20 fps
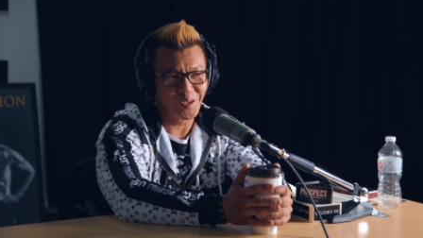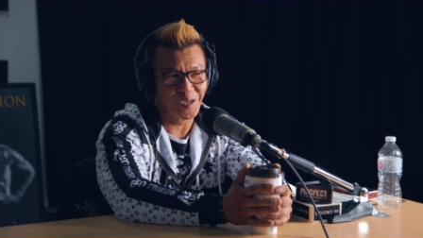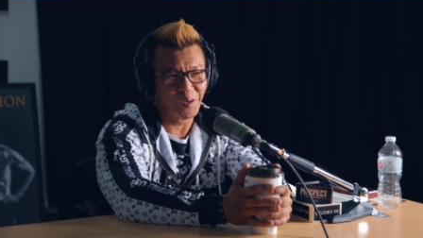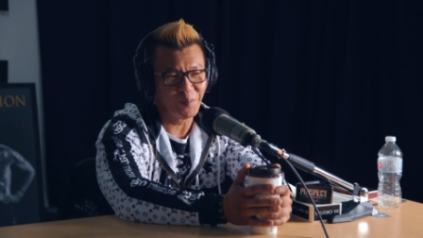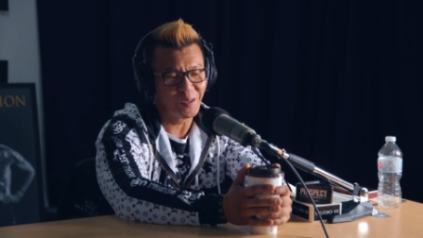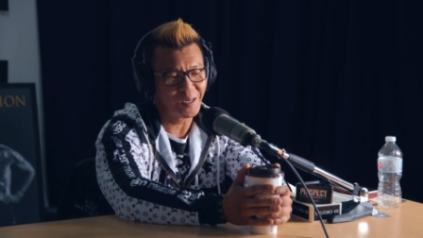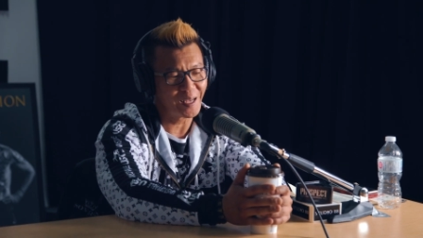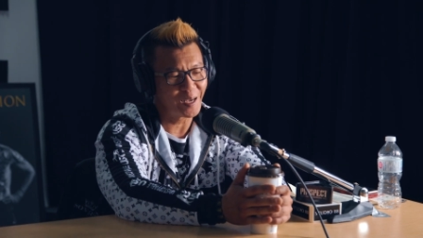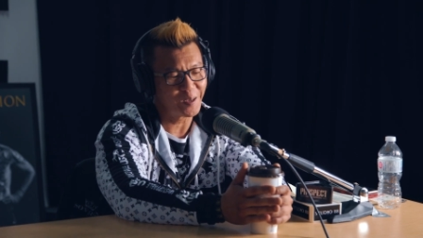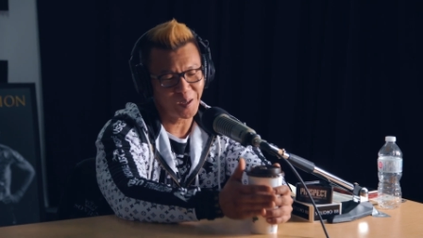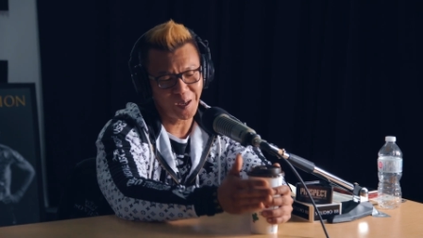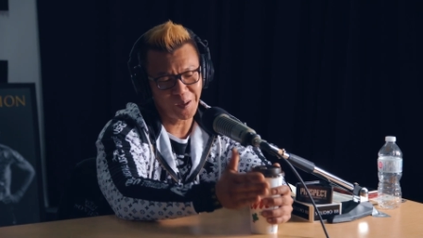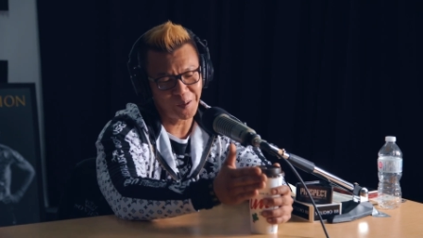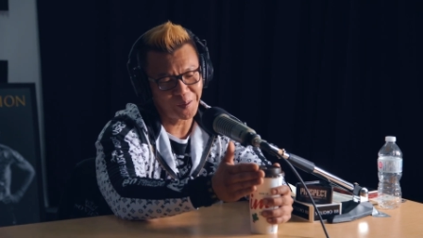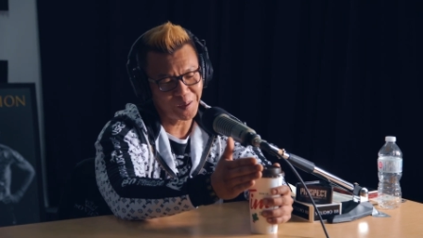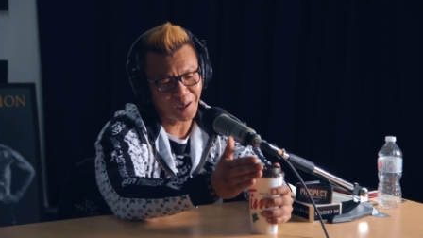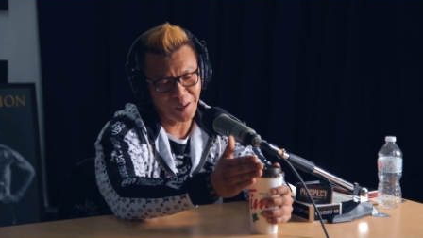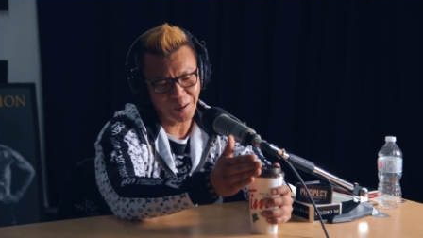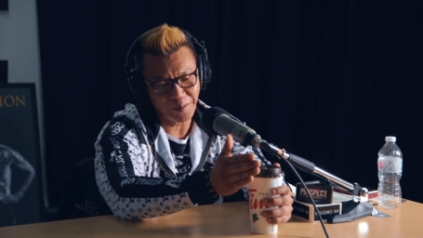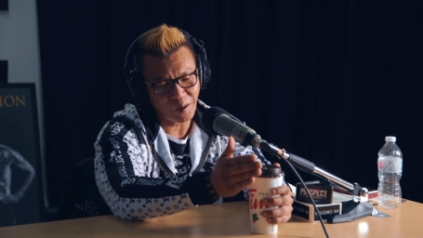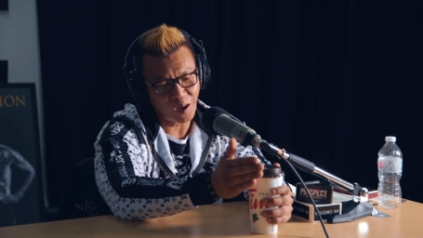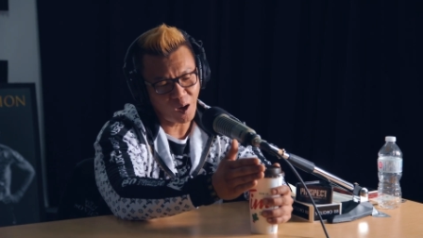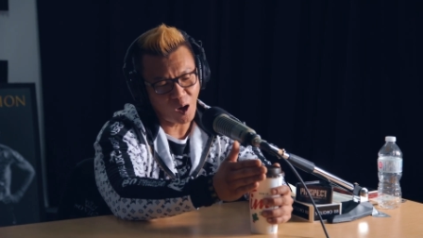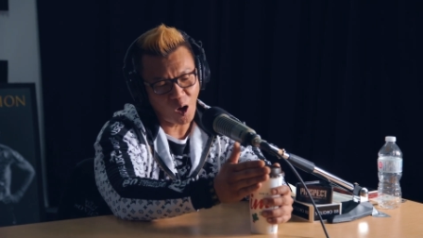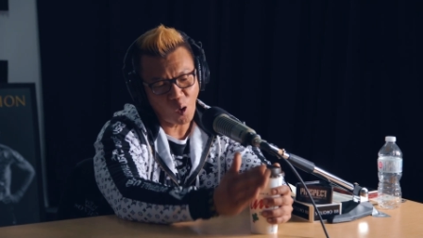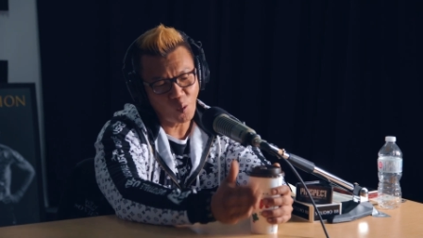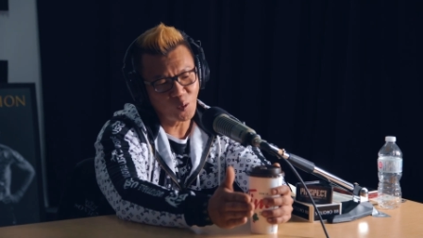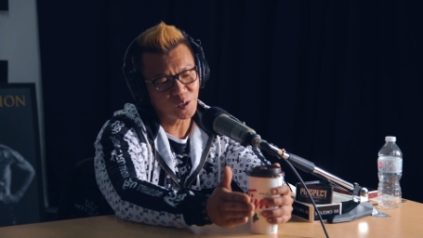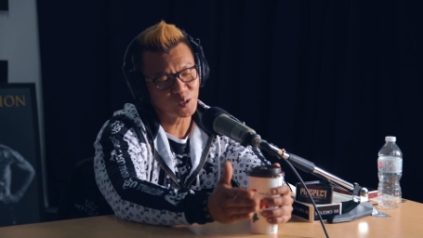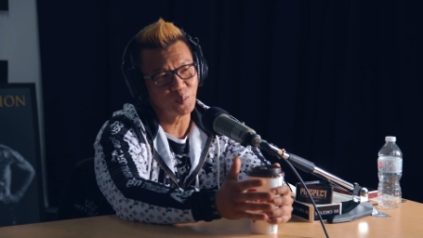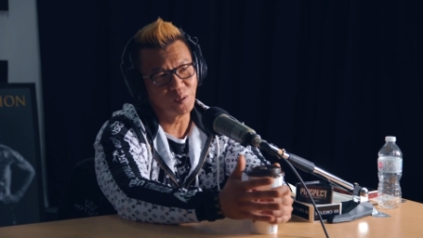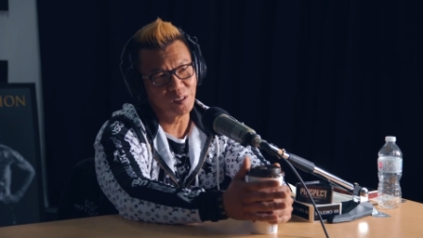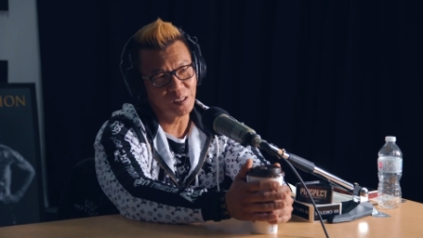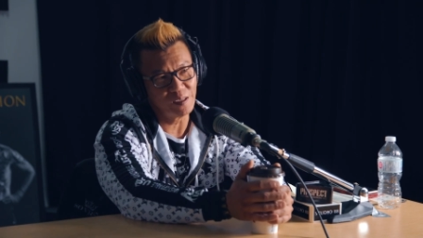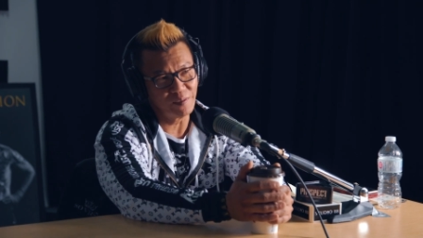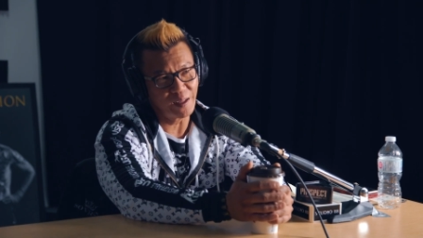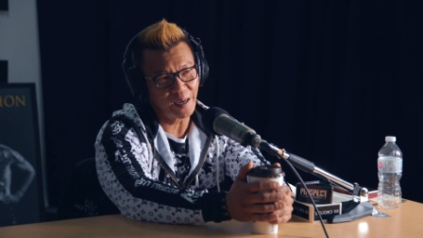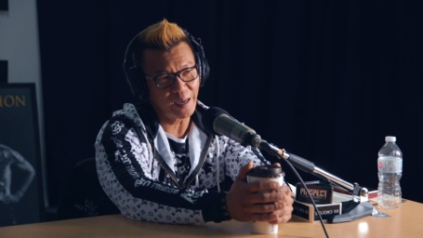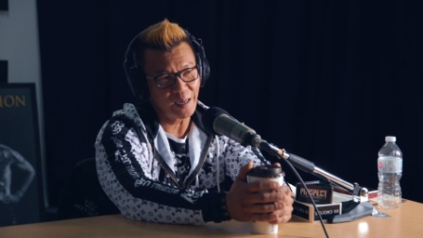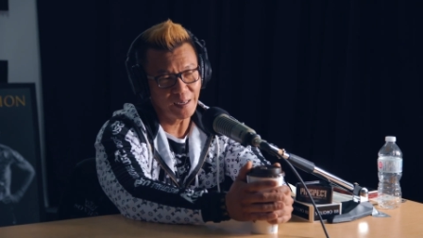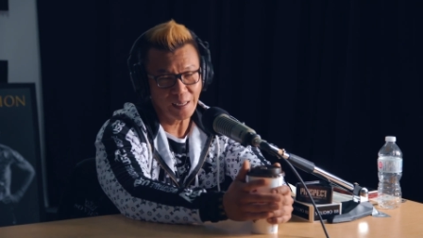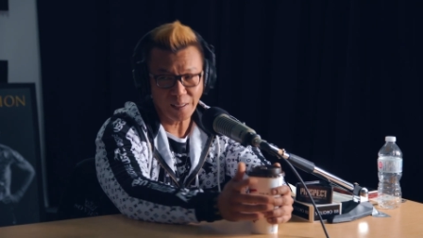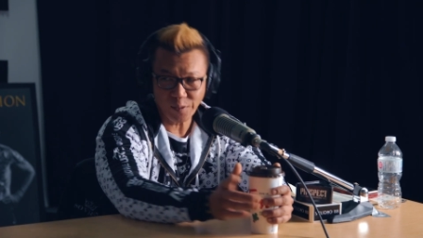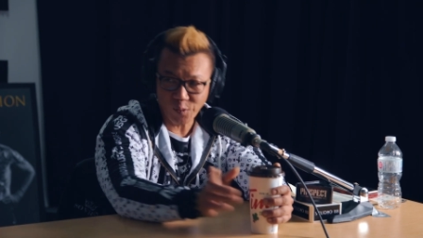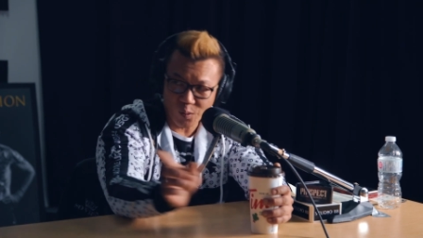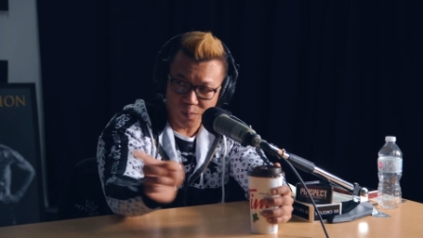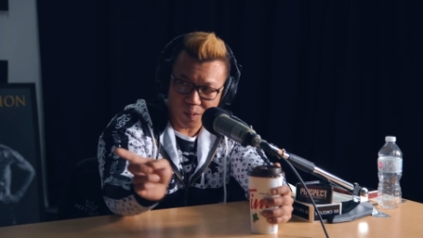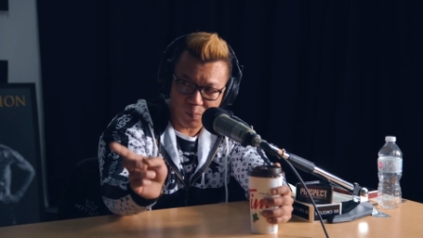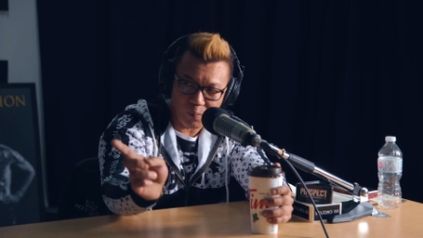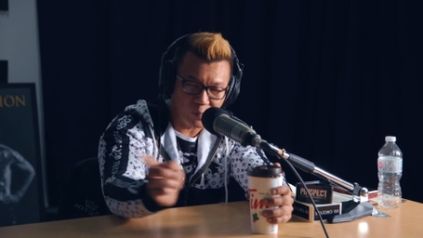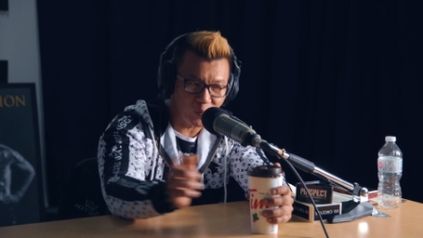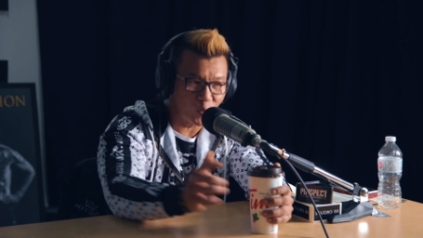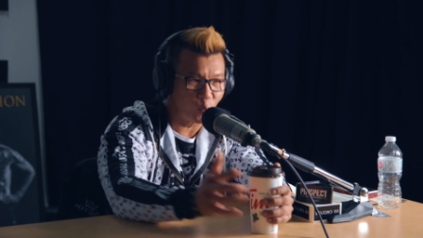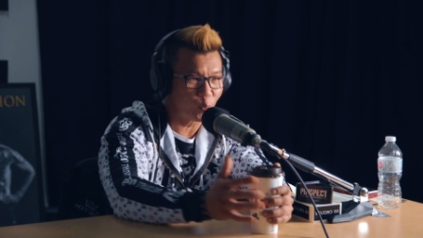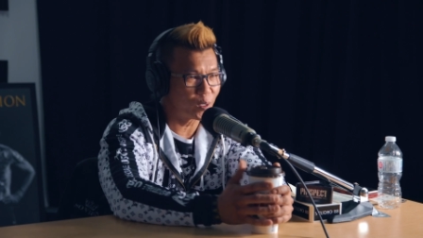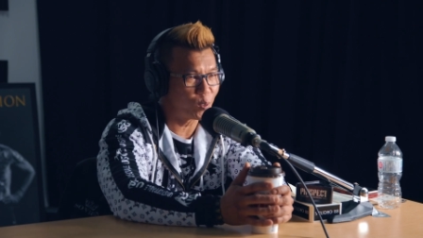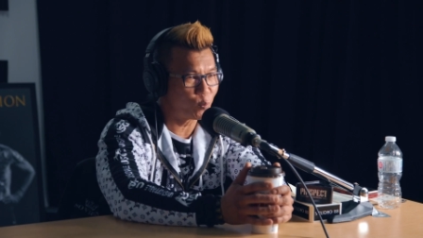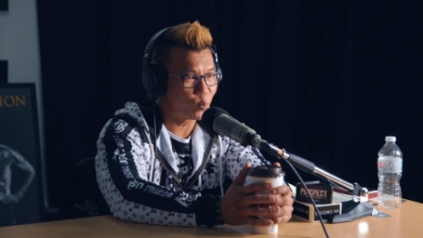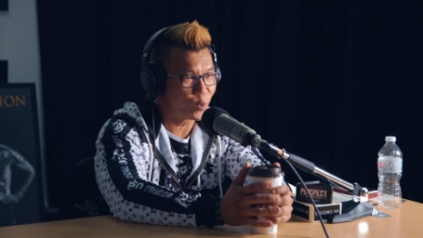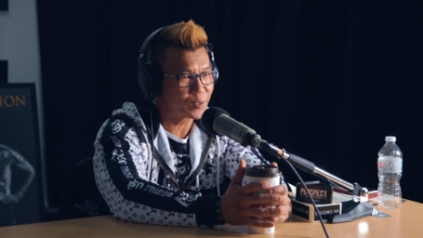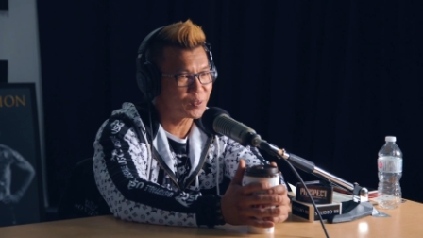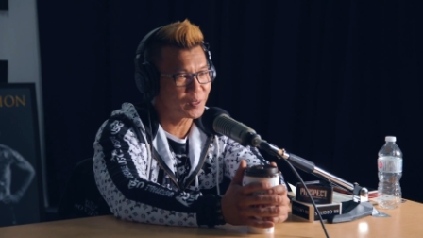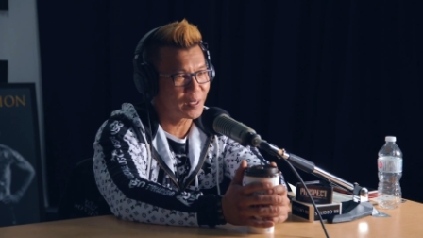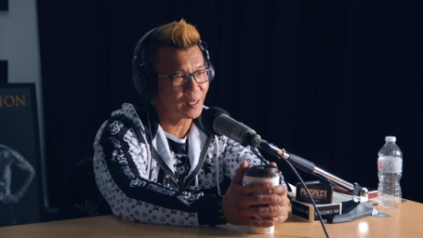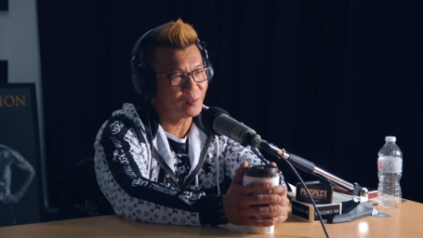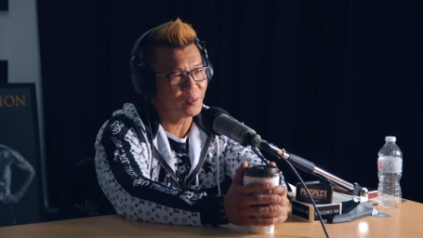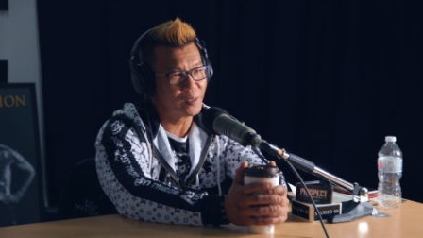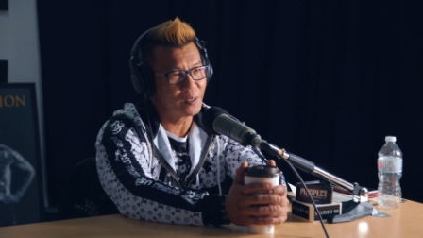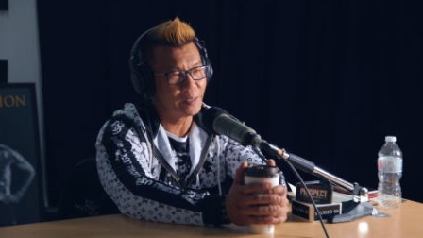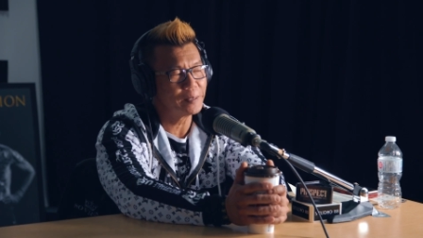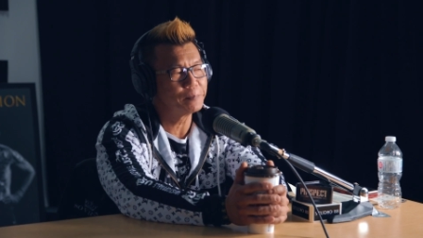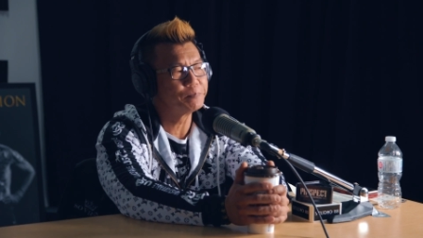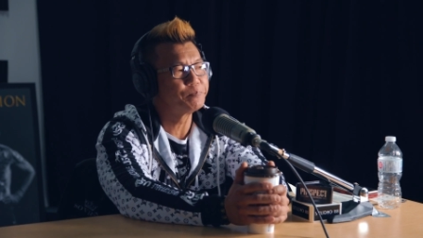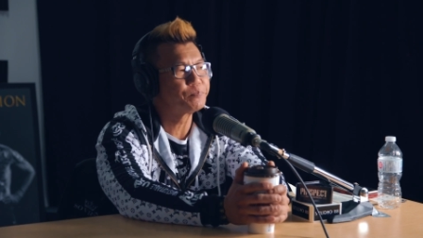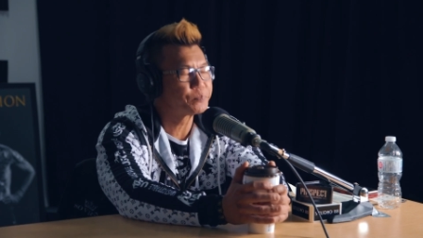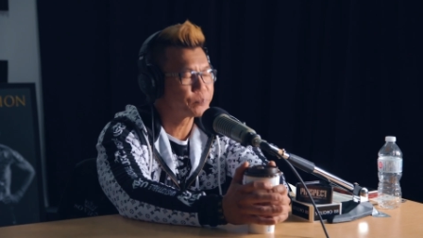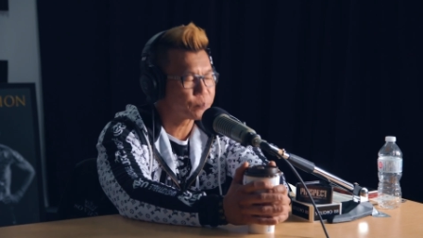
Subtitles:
You know what I mean? I always believe that. And I told them before, we're going to work together, right?